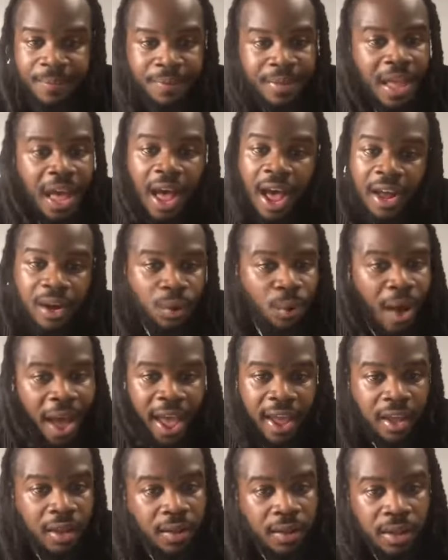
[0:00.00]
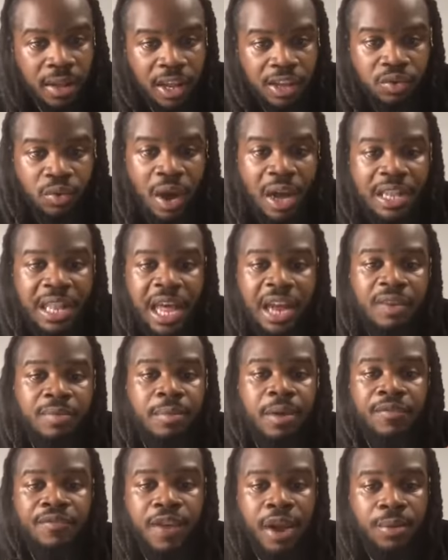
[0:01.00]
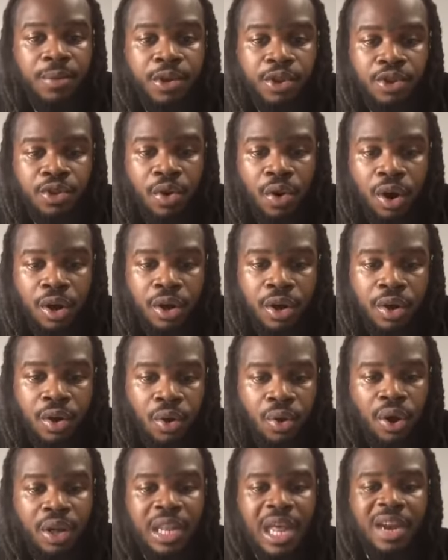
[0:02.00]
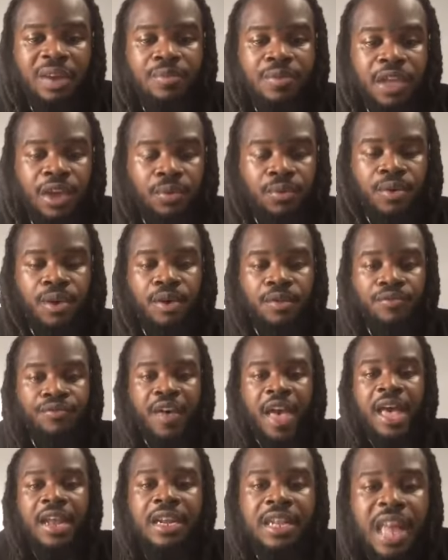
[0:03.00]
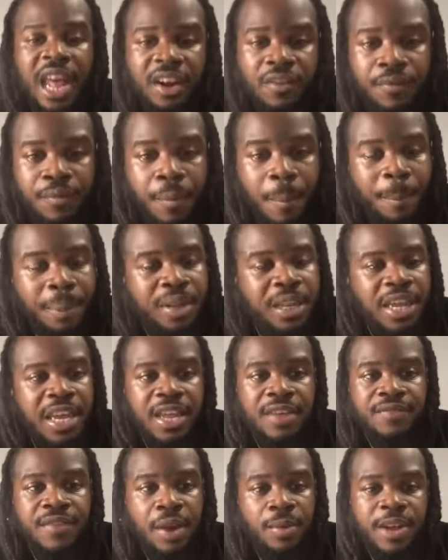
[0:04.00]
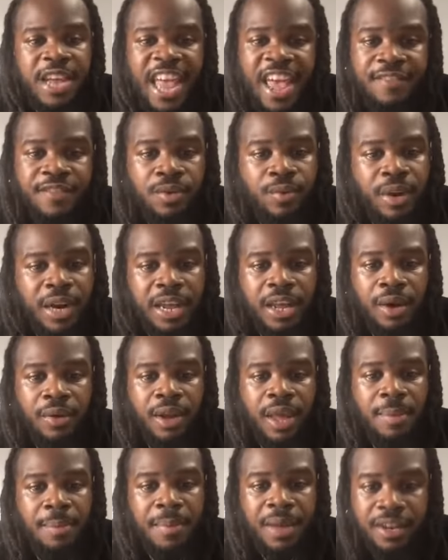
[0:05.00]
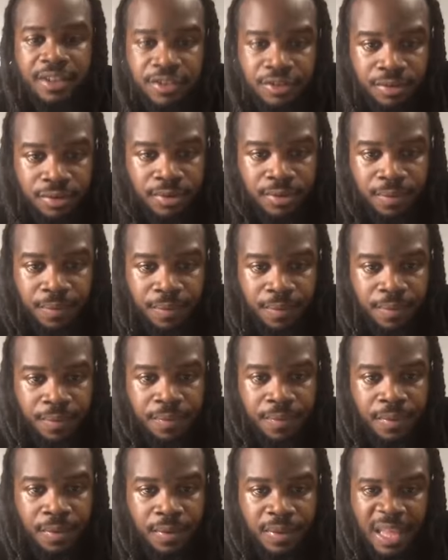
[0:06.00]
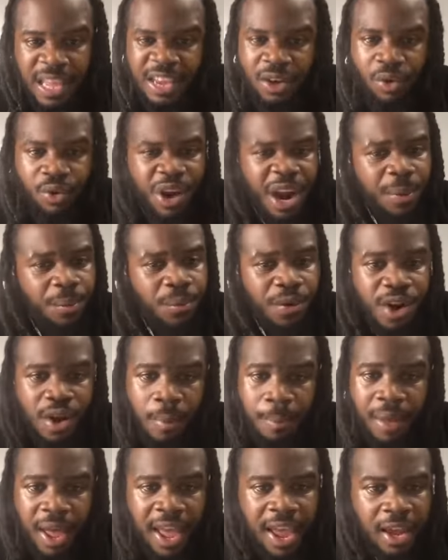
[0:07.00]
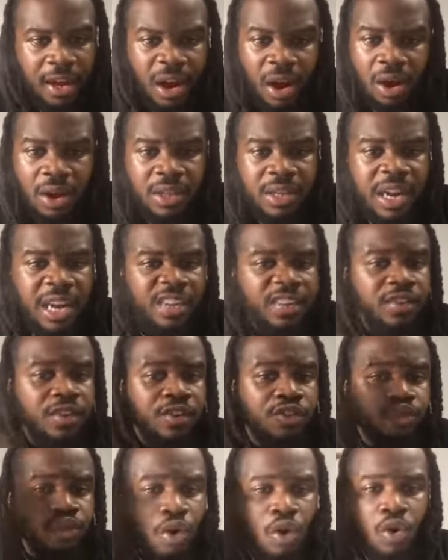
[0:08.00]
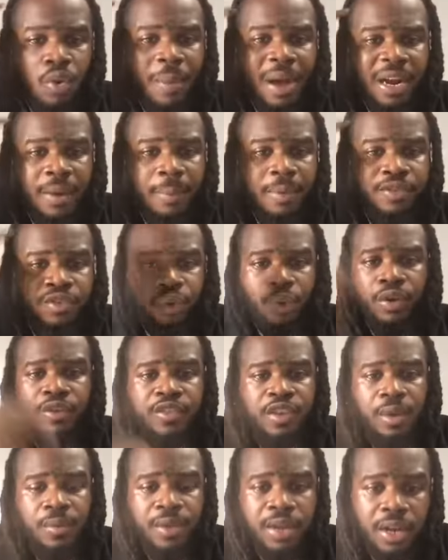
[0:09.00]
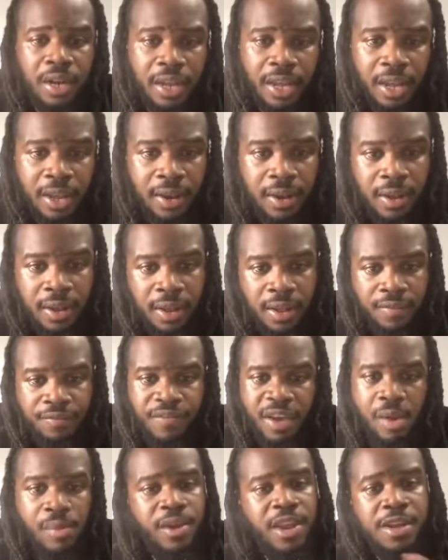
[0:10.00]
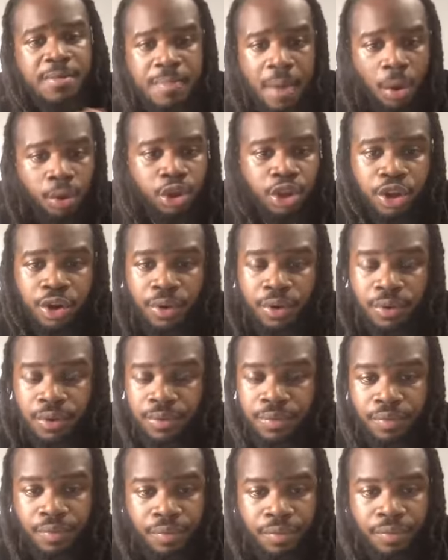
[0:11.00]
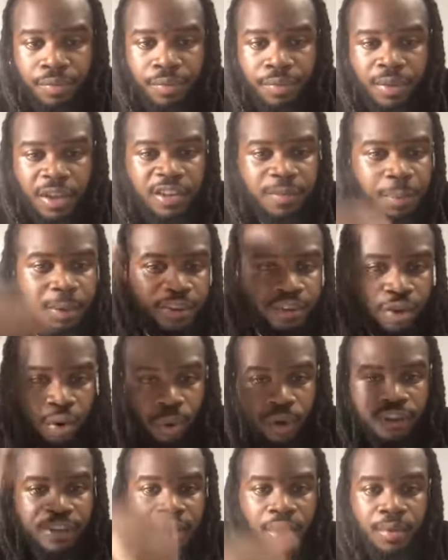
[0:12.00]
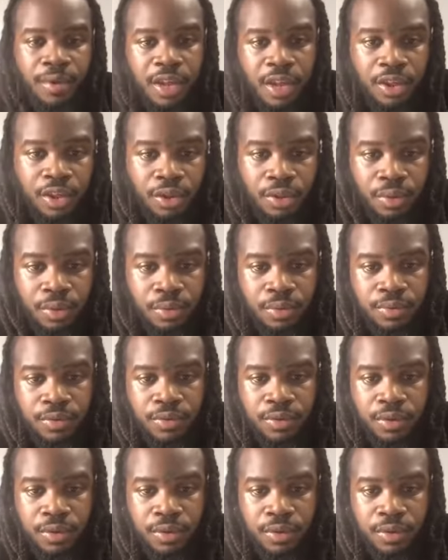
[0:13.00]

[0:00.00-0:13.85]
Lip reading: Out of whack. That's why a lot of them are very short, or a lot of them get real fat. A lot of them bleed very heavy when they on a ministry. They cramp real bad. All of that is controlled by the pituitary gland. Very emotional. These pituitary issues.